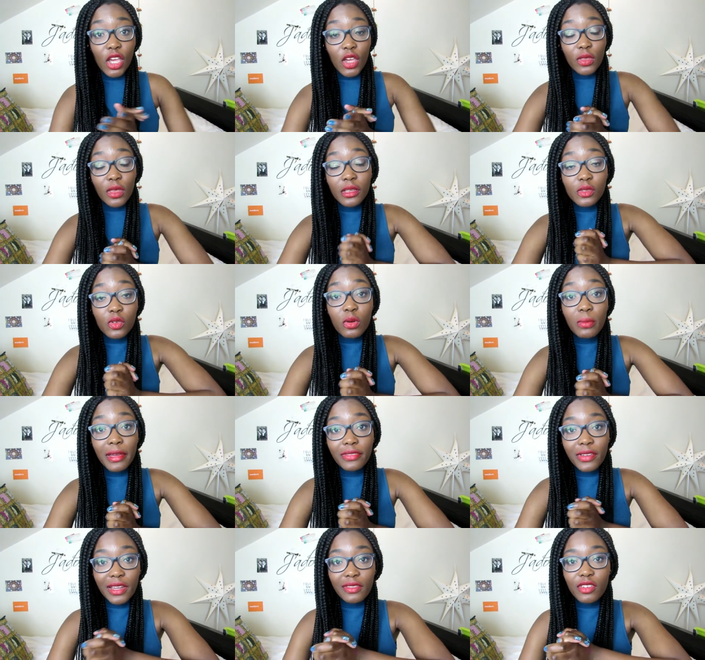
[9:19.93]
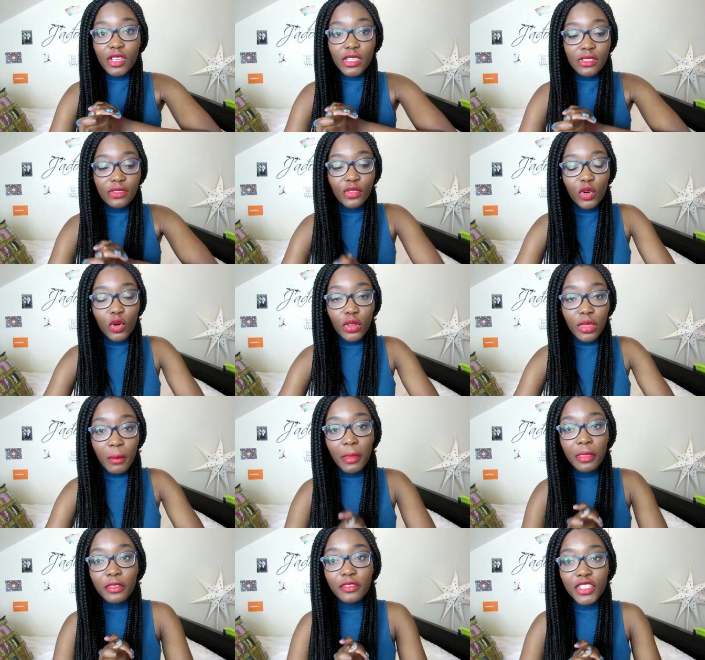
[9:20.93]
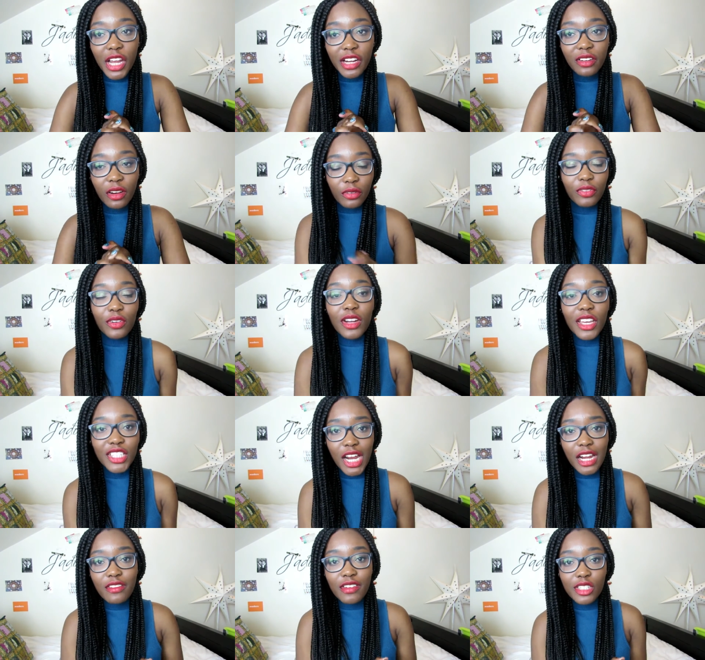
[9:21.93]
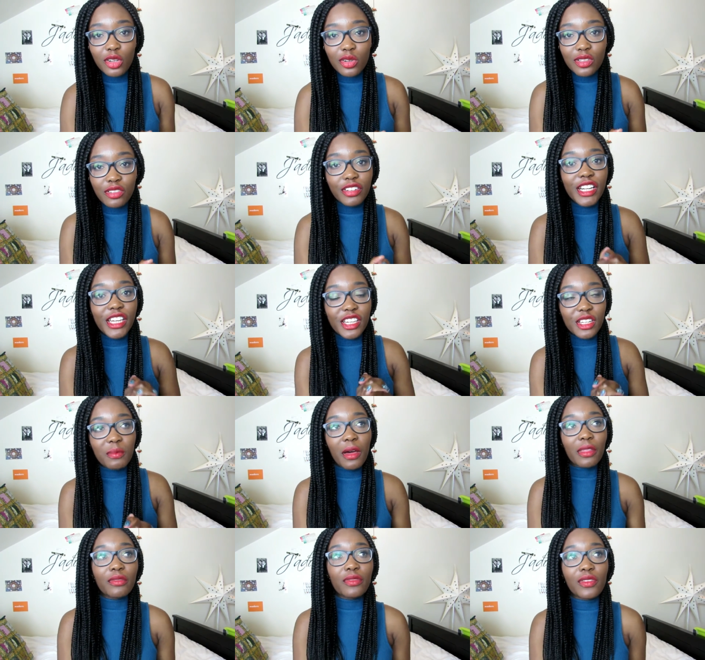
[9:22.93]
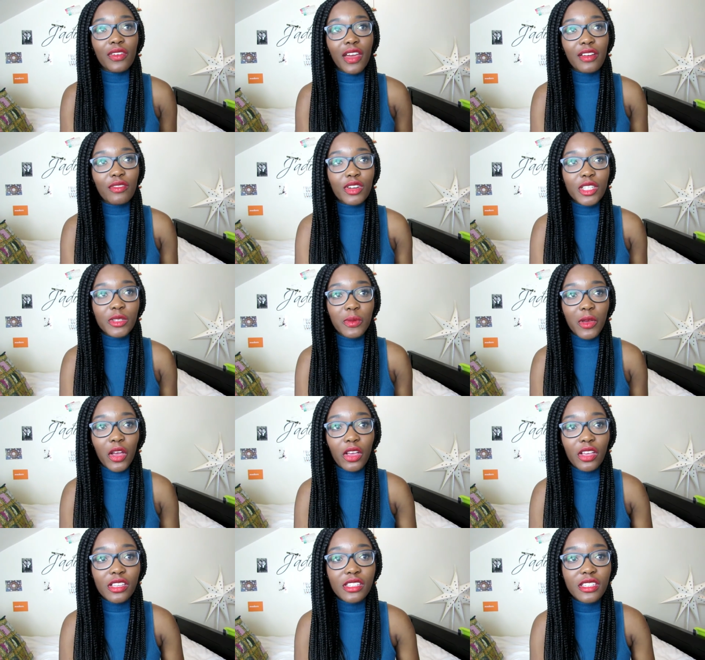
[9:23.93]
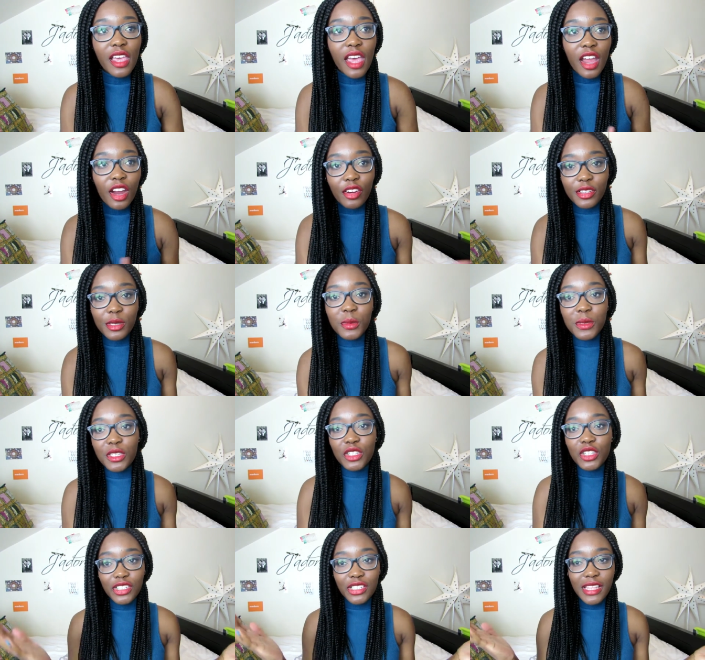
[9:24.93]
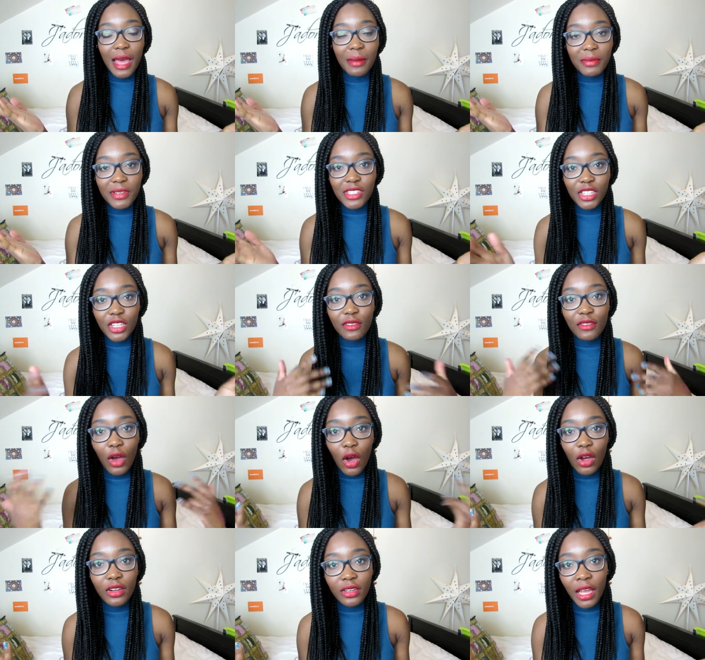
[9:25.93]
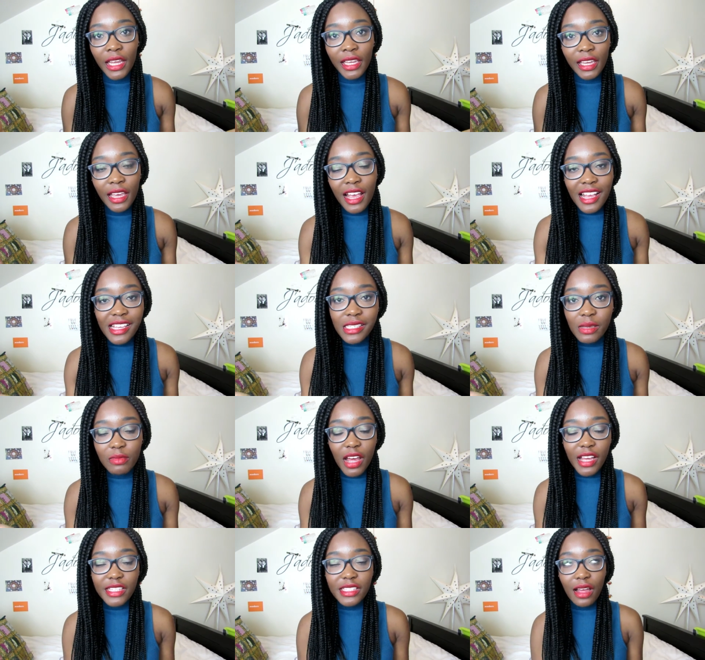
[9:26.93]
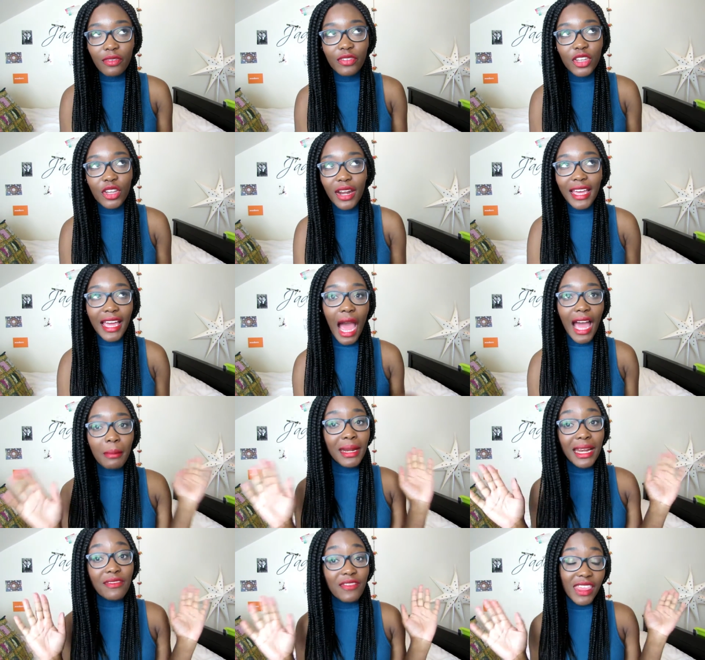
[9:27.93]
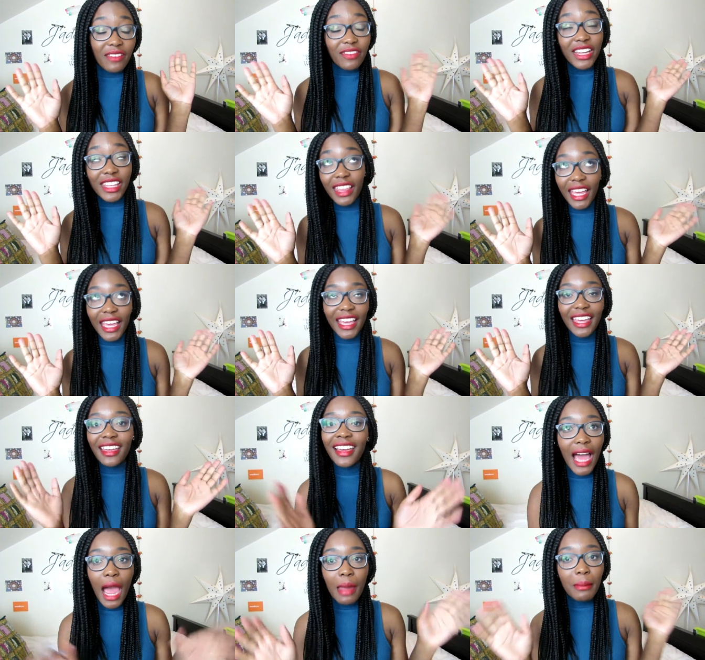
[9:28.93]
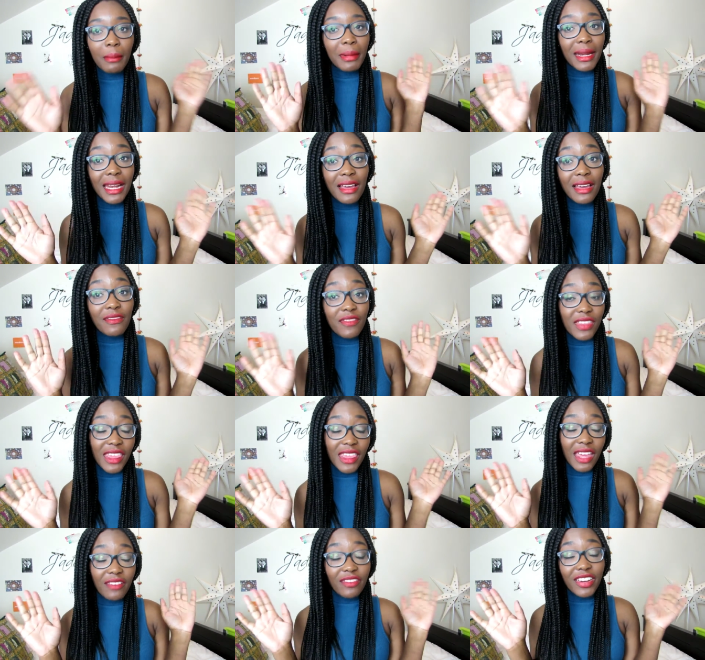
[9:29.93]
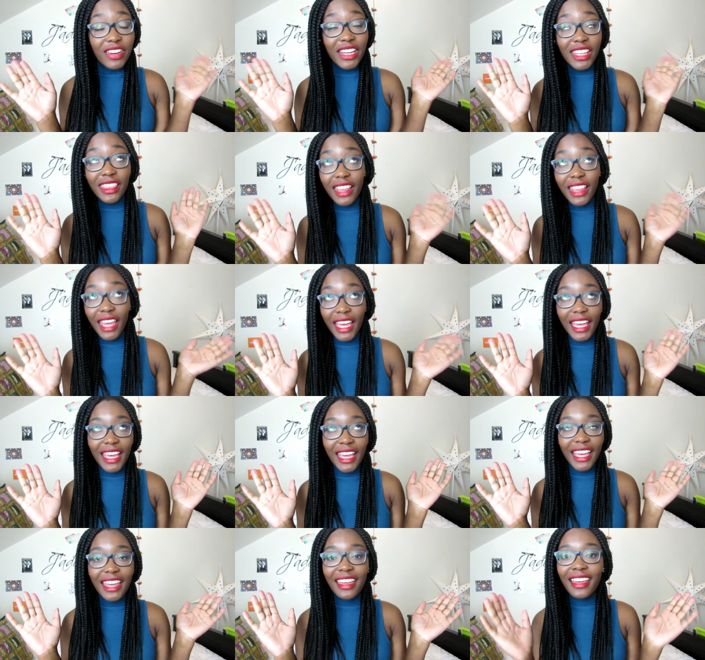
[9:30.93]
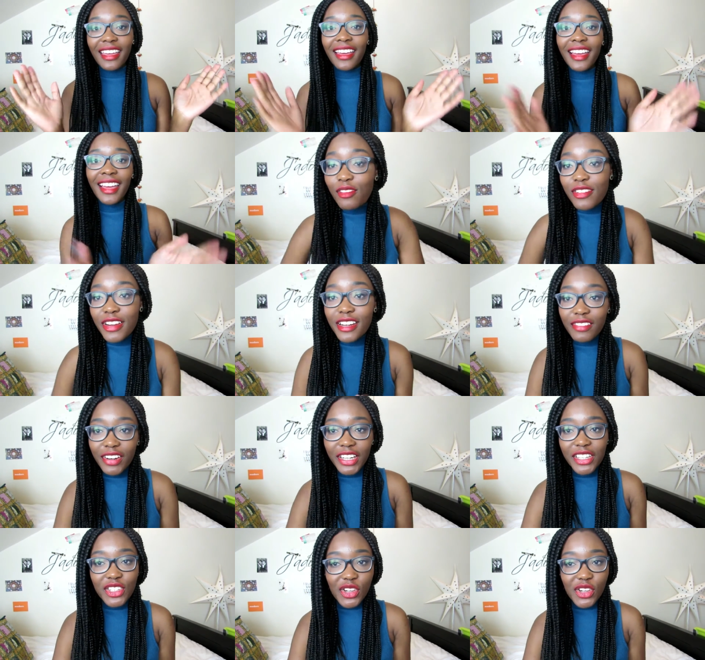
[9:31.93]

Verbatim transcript: So those are all my favourites for the month of January. I feel like January is always a really good month for favourites because Christmas has just happened, so you've gotten like some nice stuff and you're like, I'm in love with everything, I'm in love with everything. I really